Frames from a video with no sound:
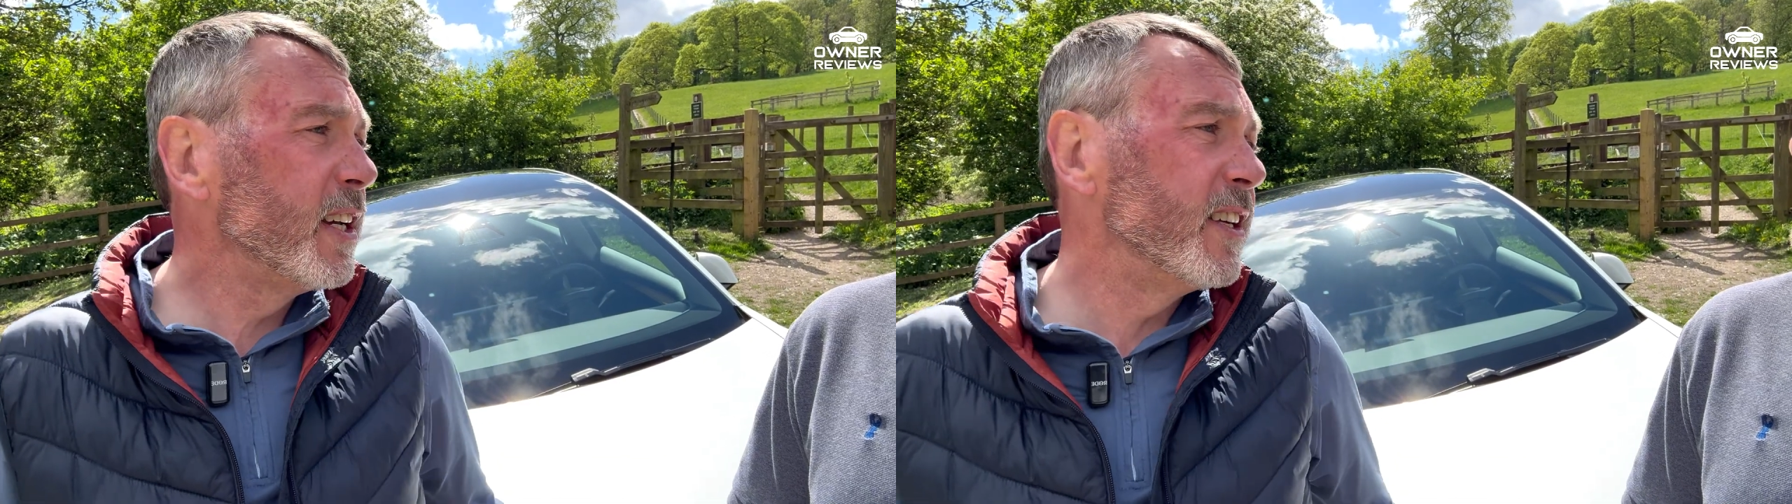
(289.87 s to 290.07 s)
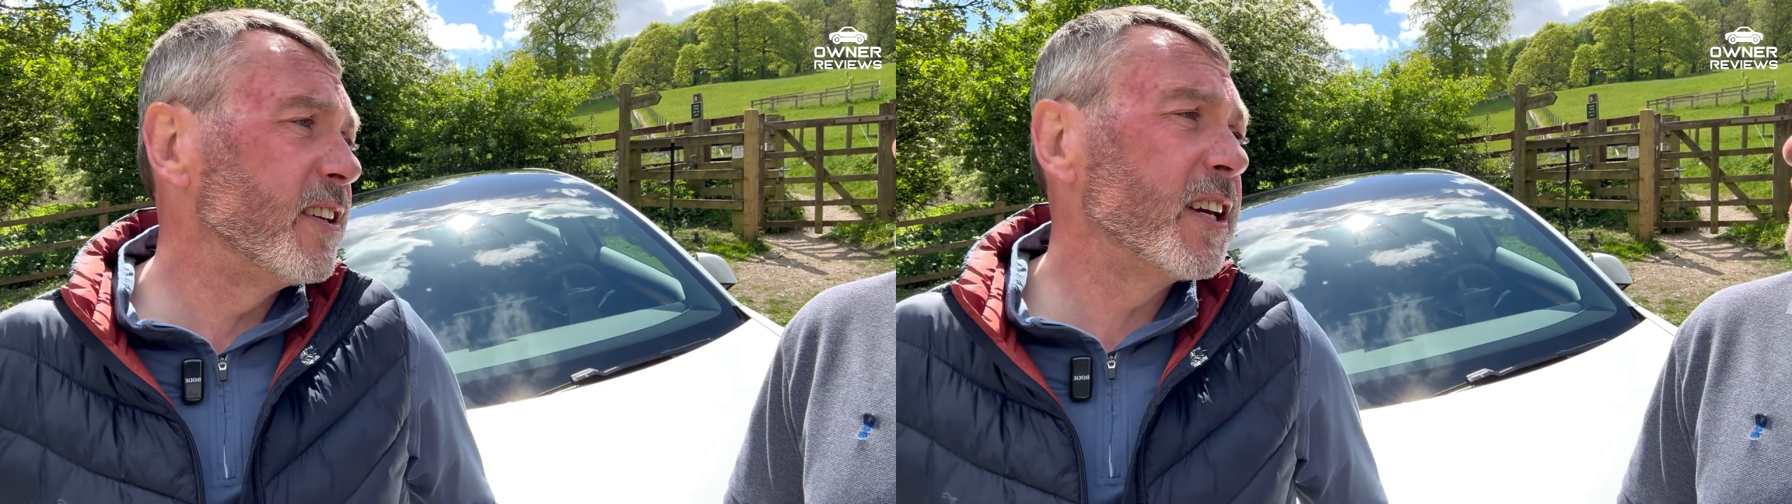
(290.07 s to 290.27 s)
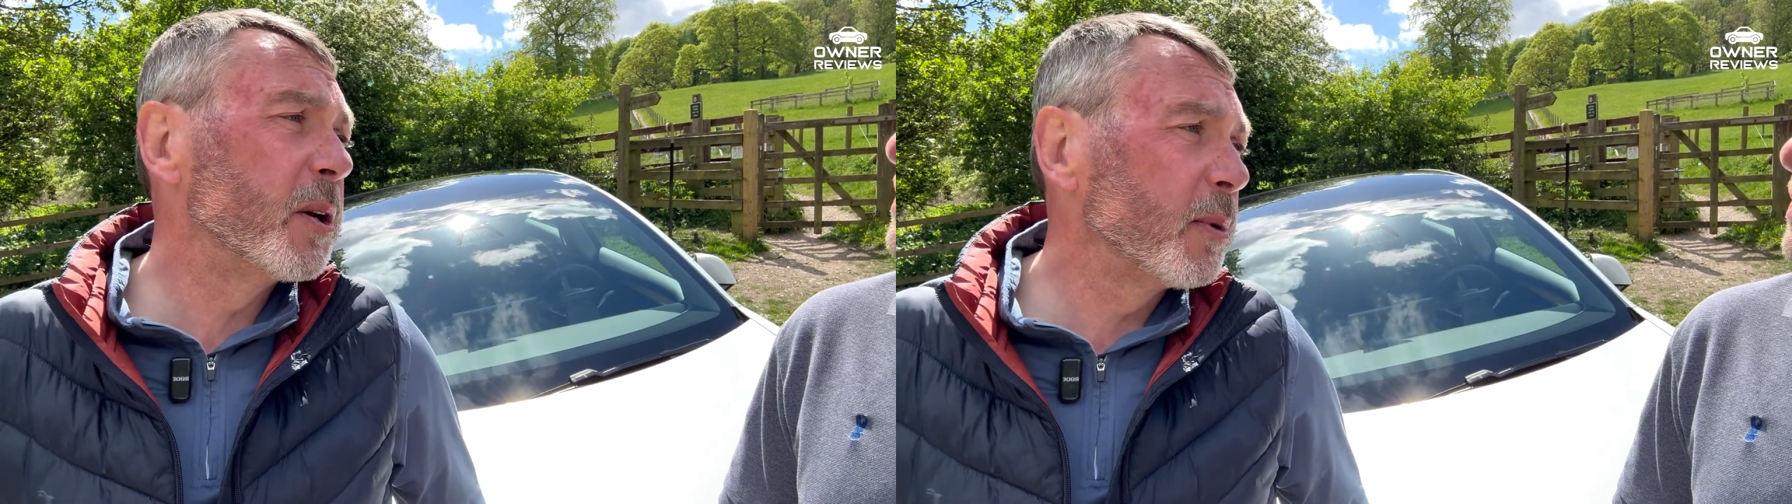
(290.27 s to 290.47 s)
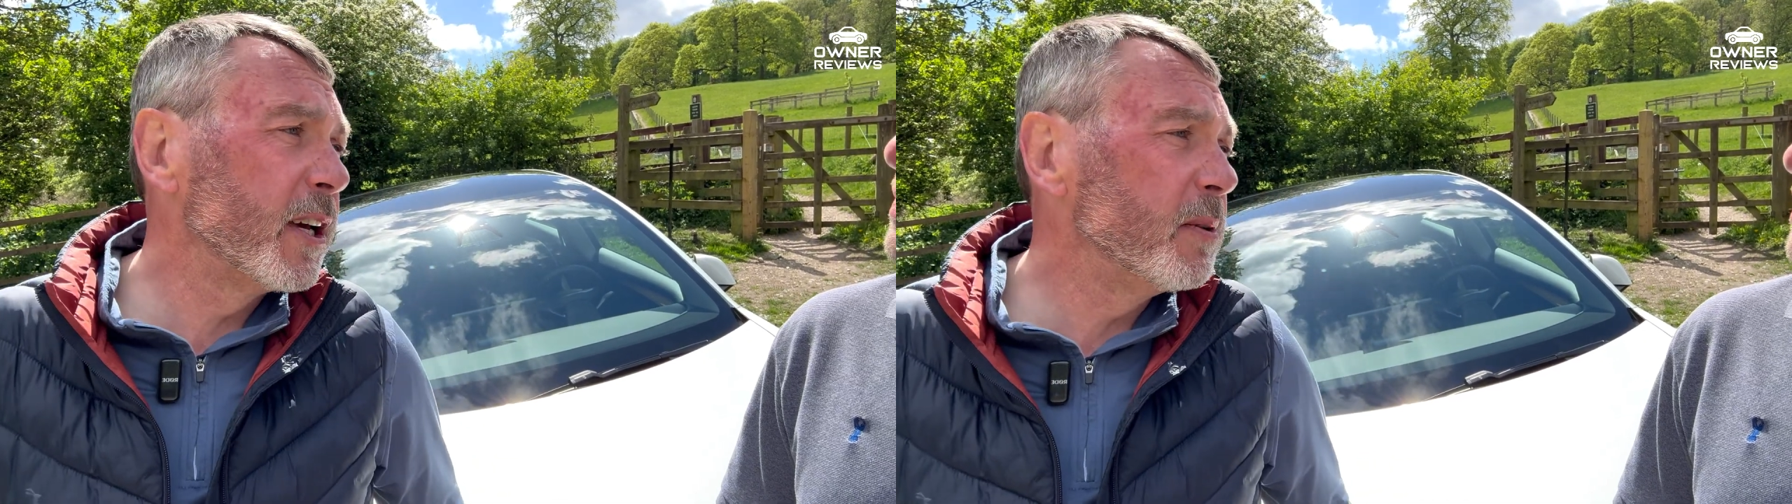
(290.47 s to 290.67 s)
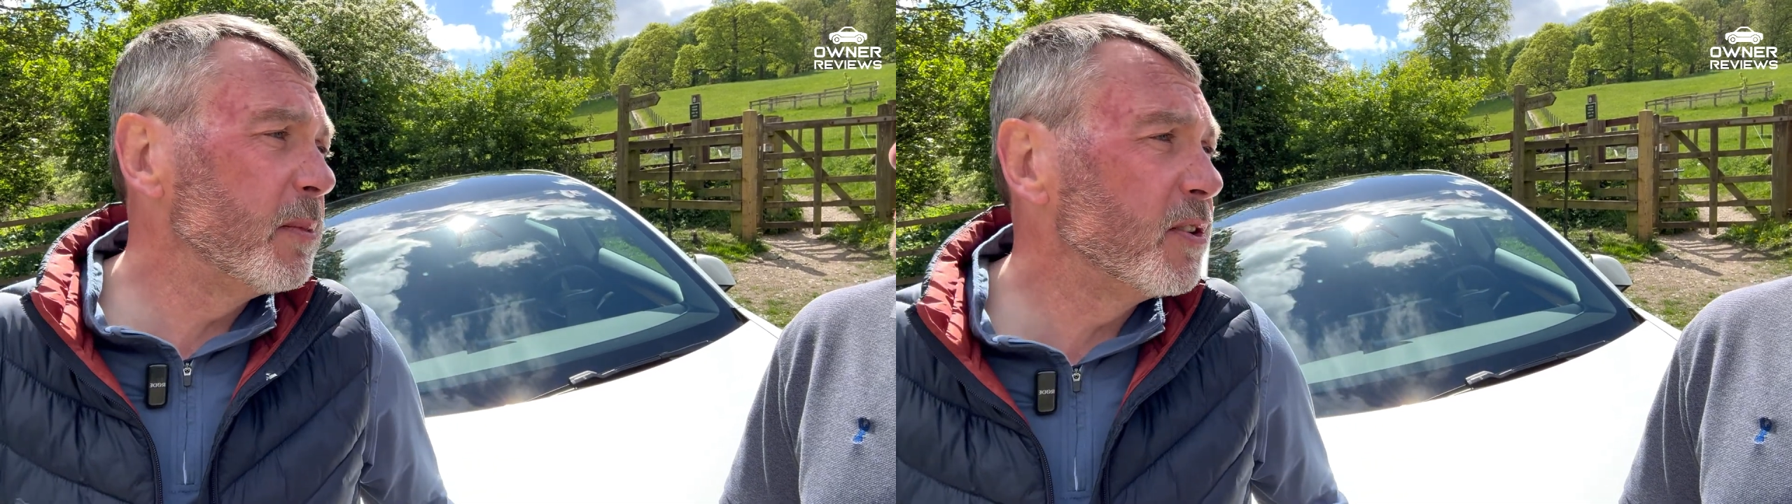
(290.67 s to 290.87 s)
you can play
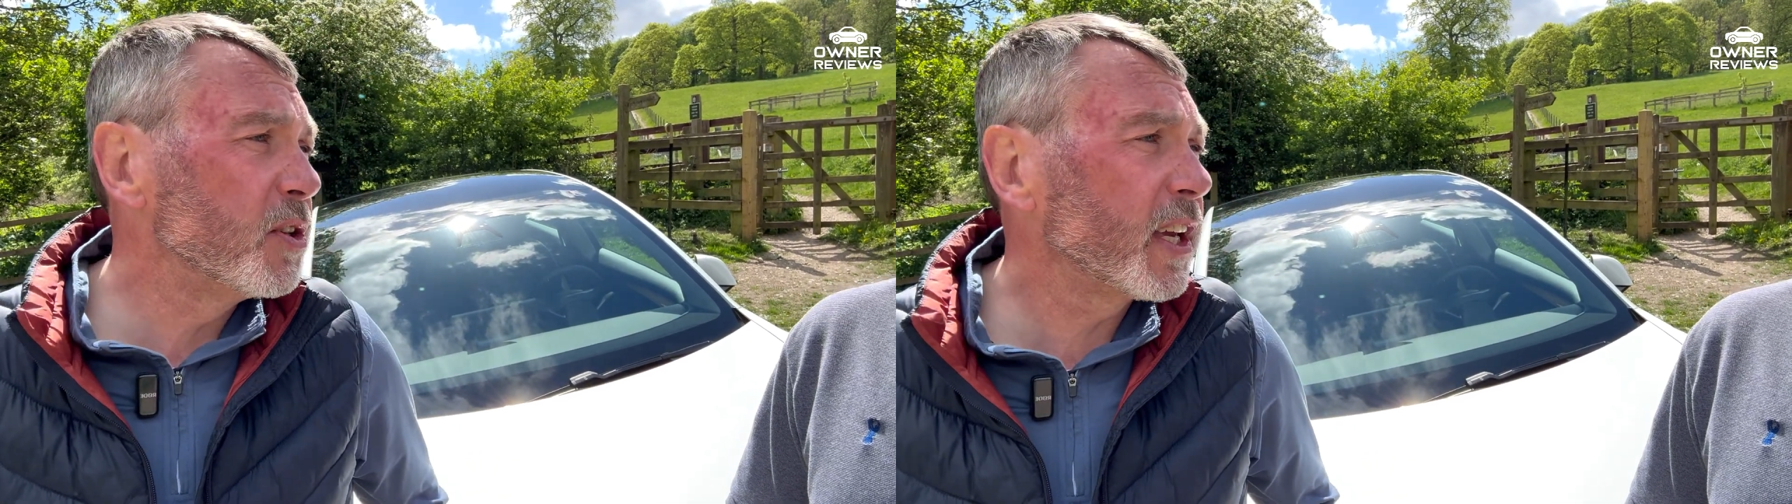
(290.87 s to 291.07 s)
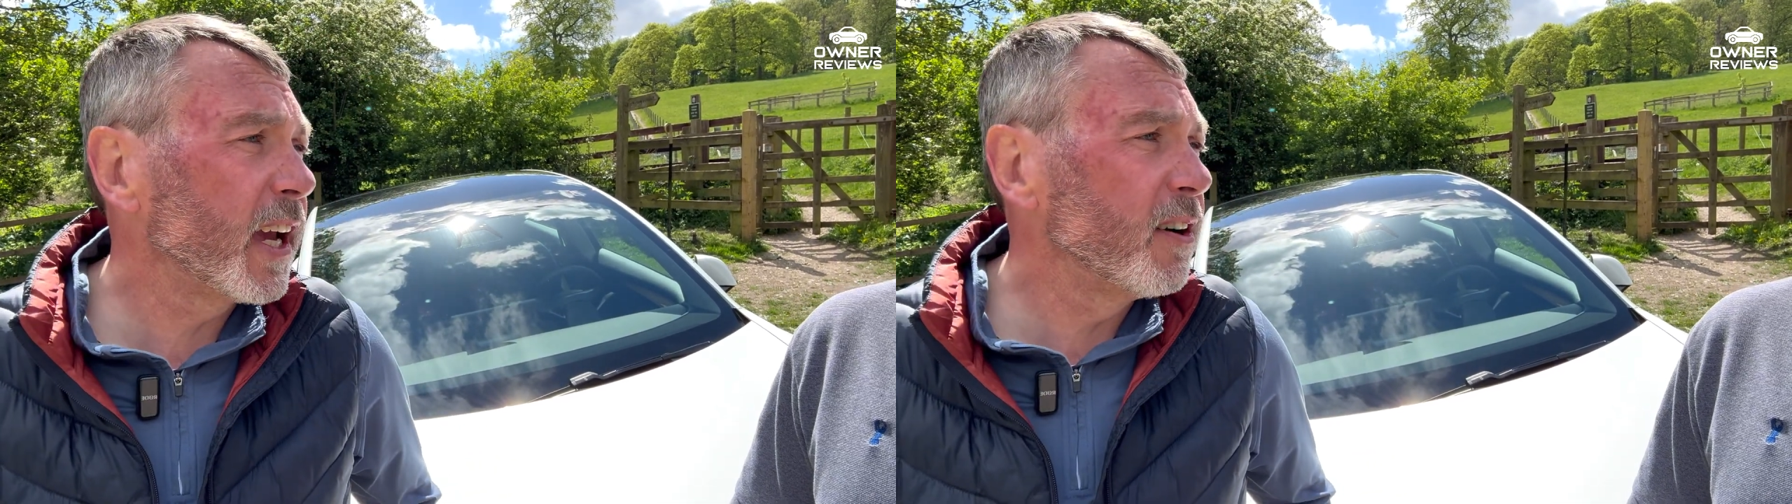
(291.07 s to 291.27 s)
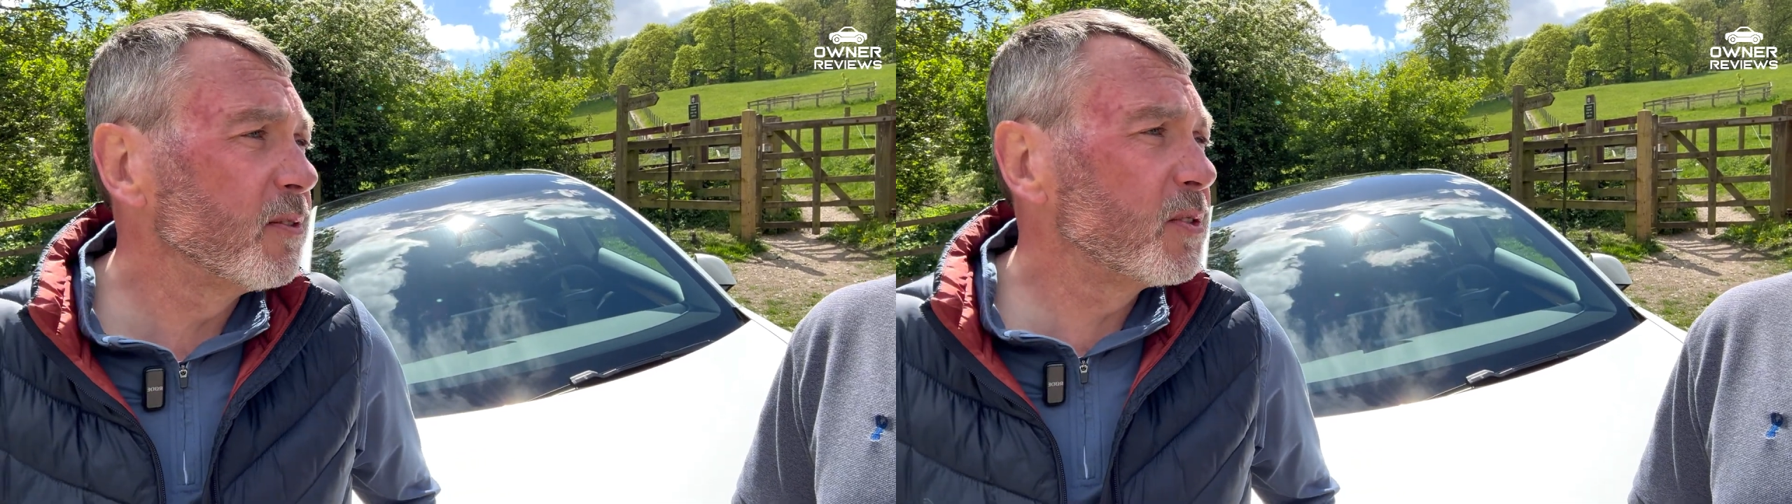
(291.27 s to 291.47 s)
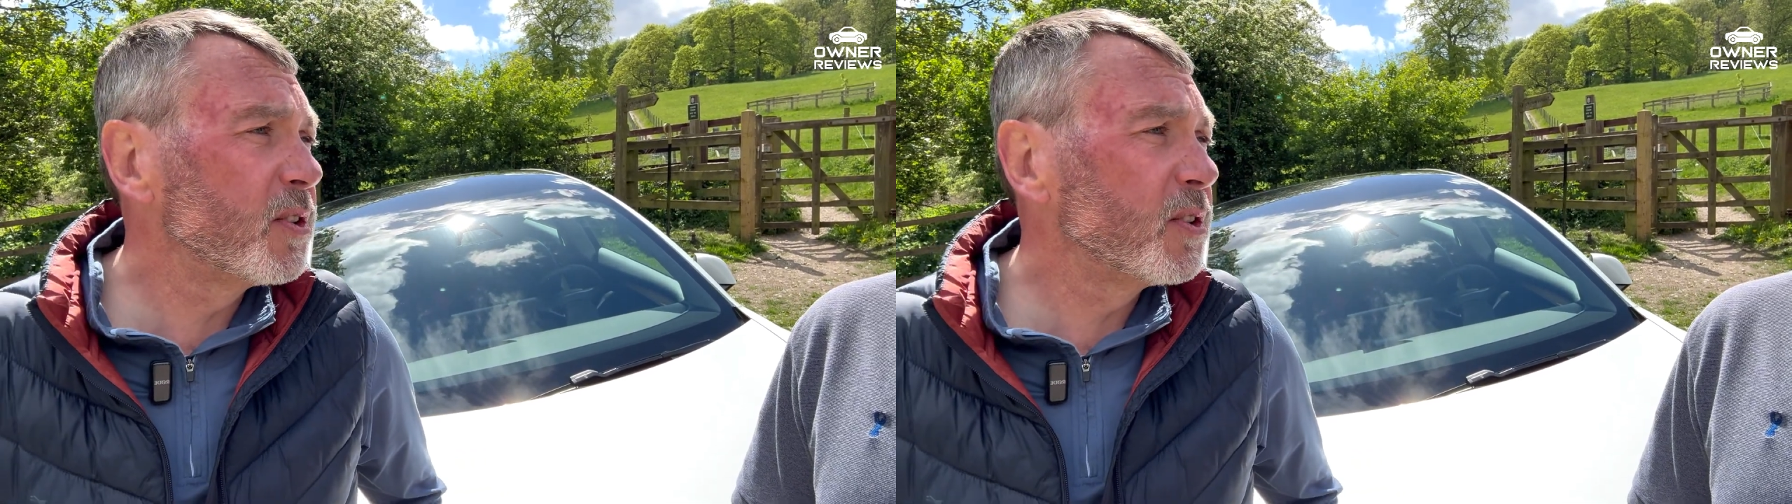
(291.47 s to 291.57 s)
the music out